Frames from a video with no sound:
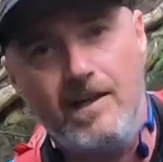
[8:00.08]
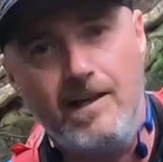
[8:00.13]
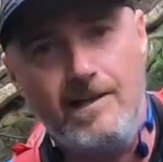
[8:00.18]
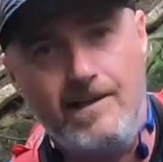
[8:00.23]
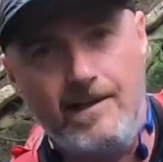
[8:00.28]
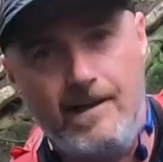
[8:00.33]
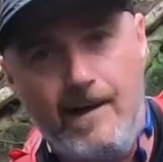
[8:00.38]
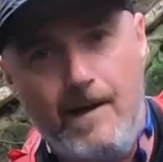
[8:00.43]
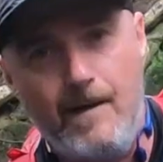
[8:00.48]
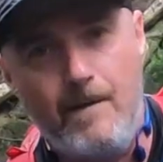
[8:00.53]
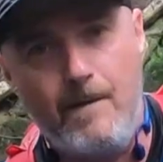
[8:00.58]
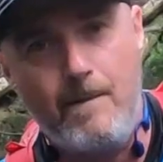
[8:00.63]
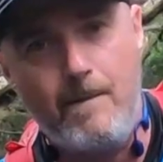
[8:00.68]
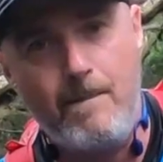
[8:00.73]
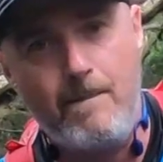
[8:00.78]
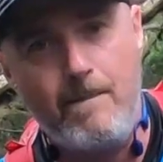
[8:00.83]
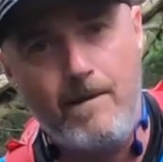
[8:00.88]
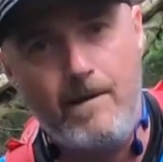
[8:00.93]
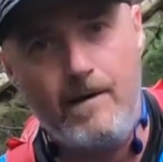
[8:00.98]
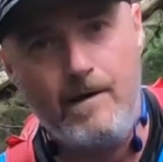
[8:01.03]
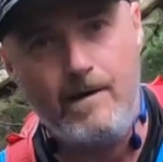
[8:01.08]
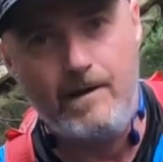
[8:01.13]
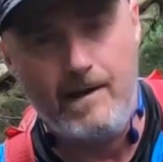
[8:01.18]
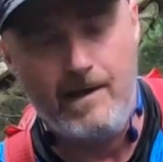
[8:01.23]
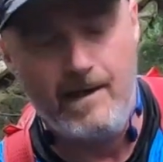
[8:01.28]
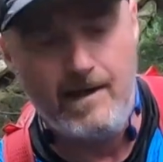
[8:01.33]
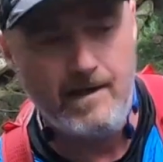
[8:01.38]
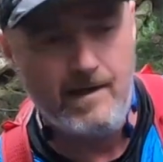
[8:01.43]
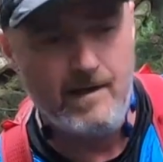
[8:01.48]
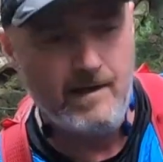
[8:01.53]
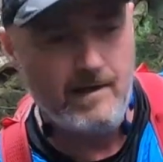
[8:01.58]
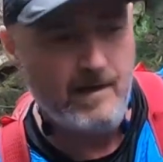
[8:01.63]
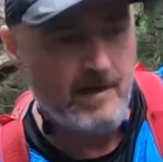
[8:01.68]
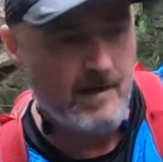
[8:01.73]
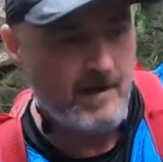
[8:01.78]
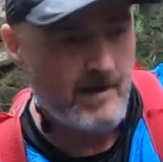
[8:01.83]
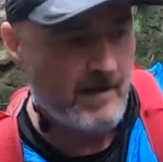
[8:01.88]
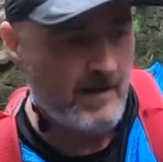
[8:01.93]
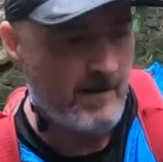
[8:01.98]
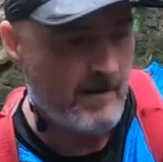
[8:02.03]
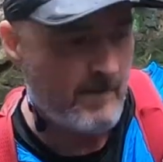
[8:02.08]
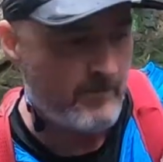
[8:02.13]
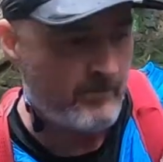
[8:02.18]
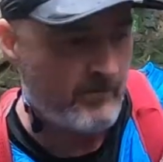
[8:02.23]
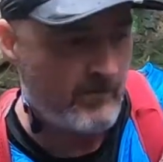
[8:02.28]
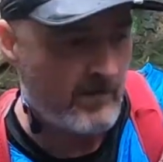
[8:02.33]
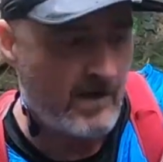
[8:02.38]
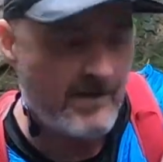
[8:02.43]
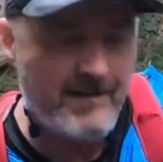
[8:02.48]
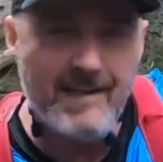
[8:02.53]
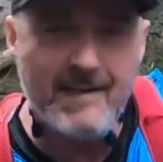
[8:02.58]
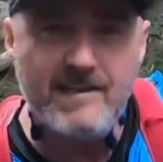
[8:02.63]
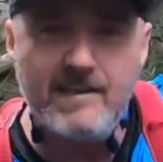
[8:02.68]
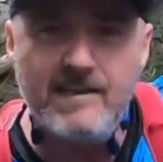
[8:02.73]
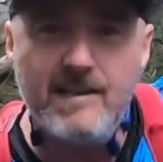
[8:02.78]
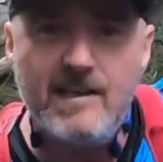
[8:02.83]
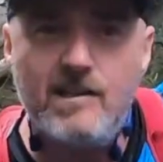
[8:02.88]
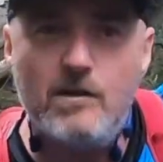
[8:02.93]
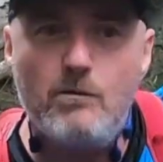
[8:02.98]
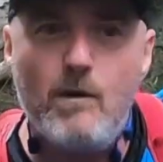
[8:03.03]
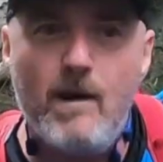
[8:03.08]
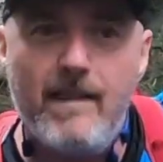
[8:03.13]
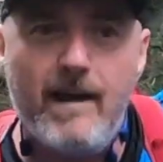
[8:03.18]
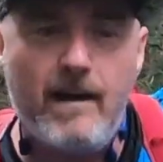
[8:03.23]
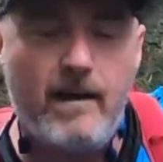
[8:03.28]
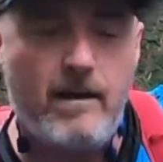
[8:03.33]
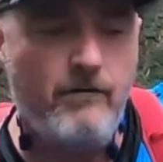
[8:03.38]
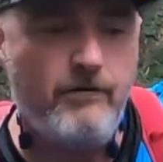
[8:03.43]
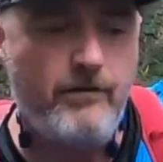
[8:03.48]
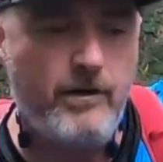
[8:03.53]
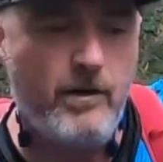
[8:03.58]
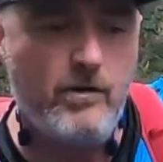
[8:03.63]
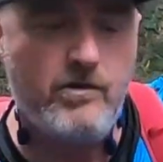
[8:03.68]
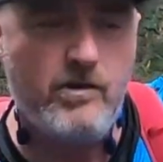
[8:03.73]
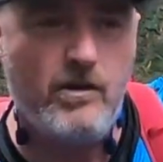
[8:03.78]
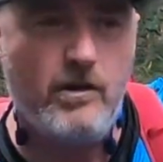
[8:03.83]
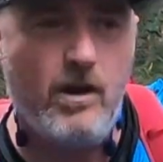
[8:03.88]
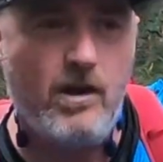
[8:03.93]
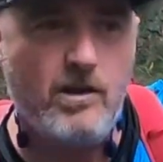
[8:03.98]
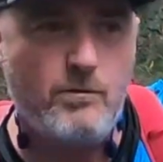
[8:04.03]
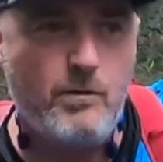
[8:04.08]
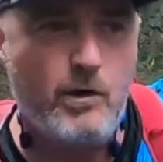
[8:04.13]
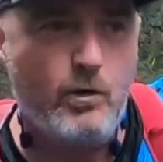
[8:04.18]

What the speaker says: easy. Okay, and this is where that confusion lies.